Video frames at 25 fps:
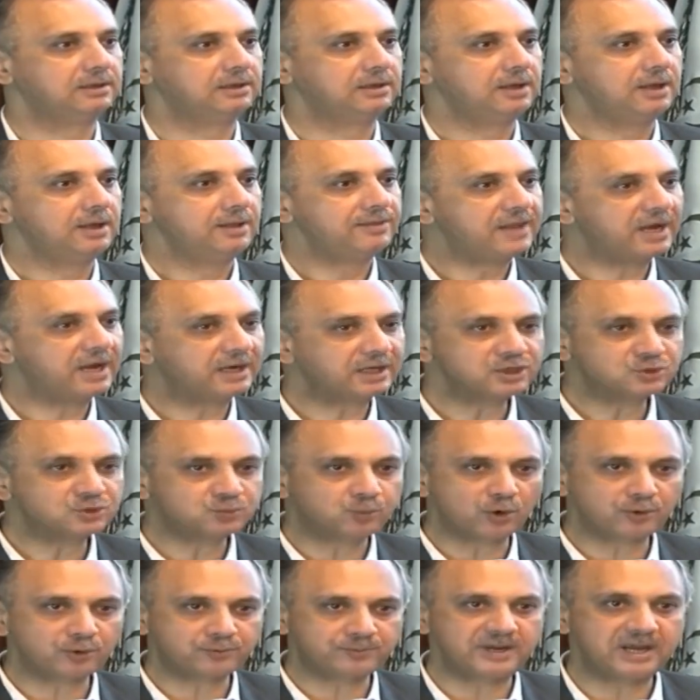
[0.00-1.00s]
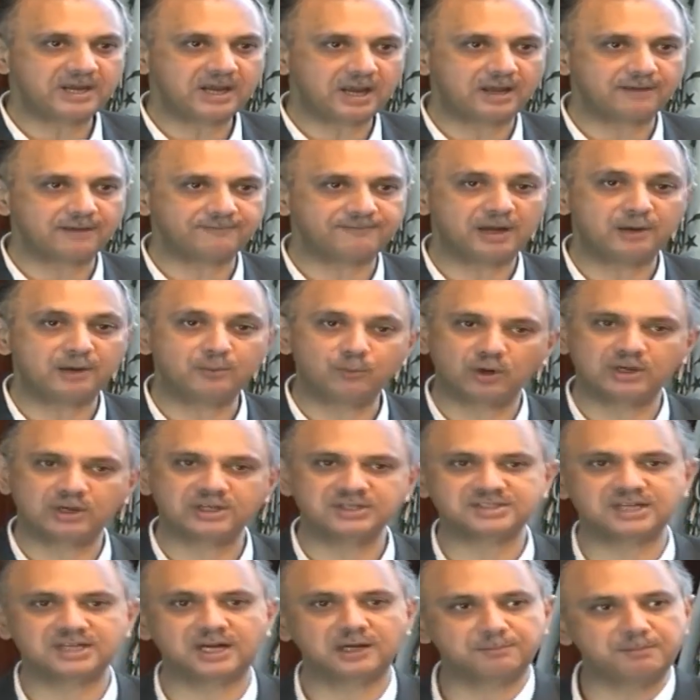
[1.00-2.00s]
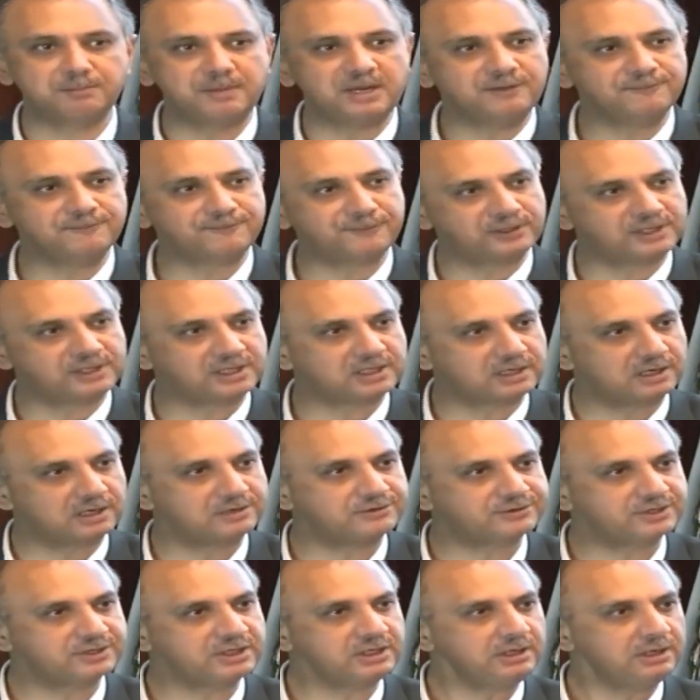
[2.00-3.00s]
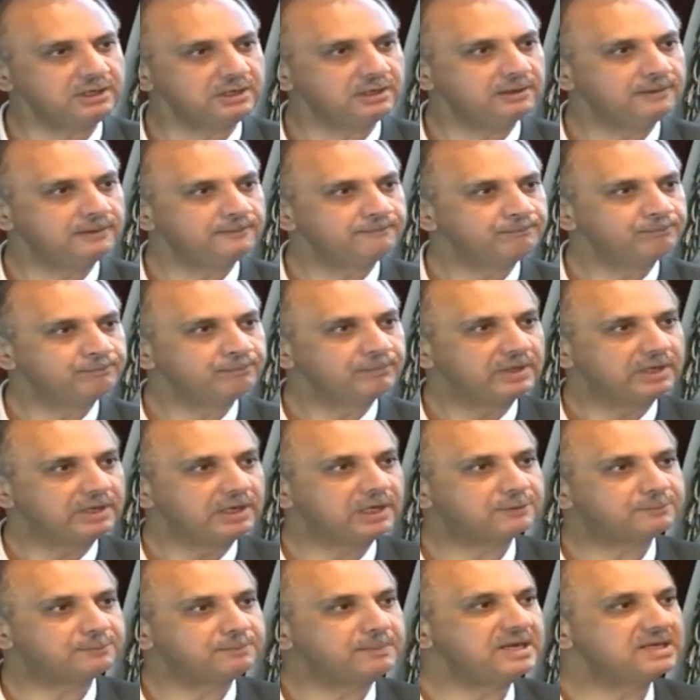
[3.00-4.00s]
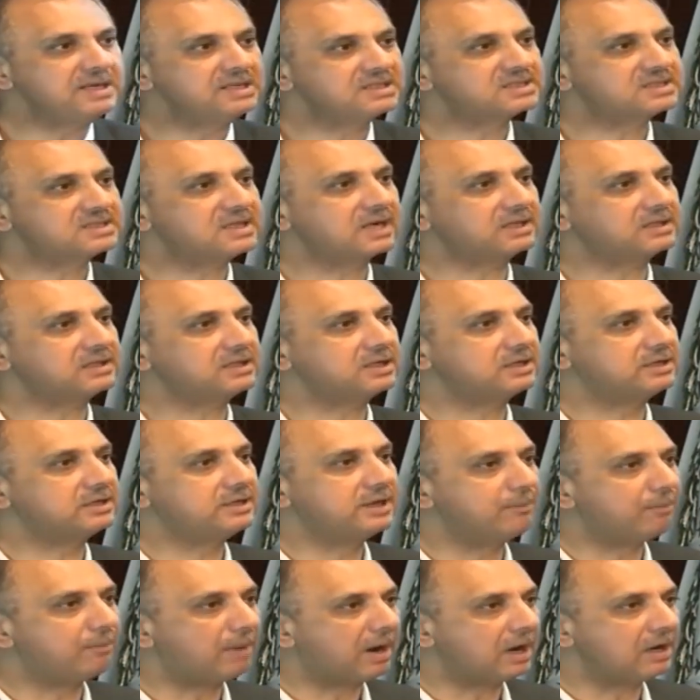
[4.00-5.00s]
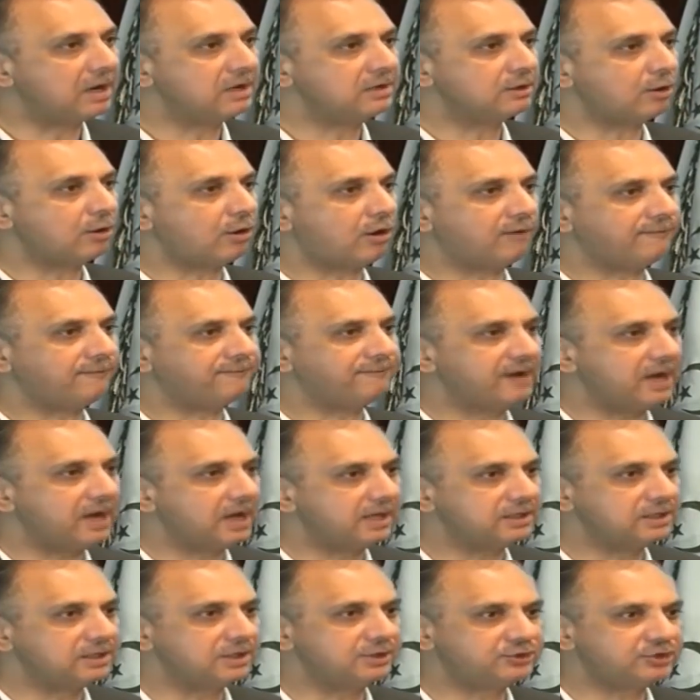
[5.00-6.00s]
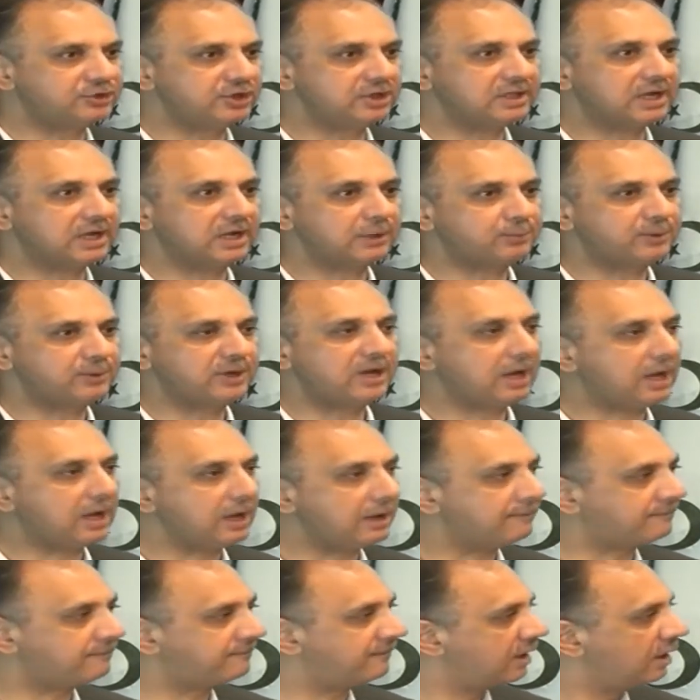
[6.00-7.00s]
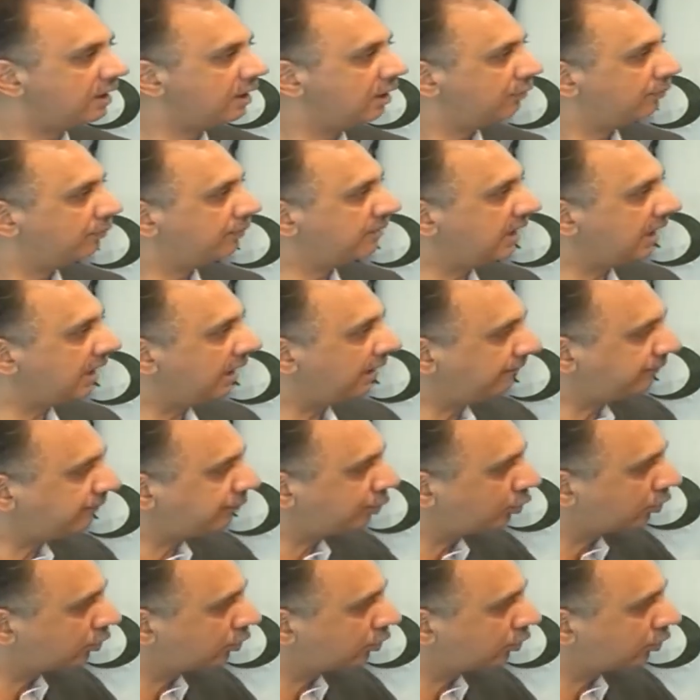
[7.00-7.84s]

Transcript: That is what we have. And what does that mean for the country? It means that the demand of energy that we have to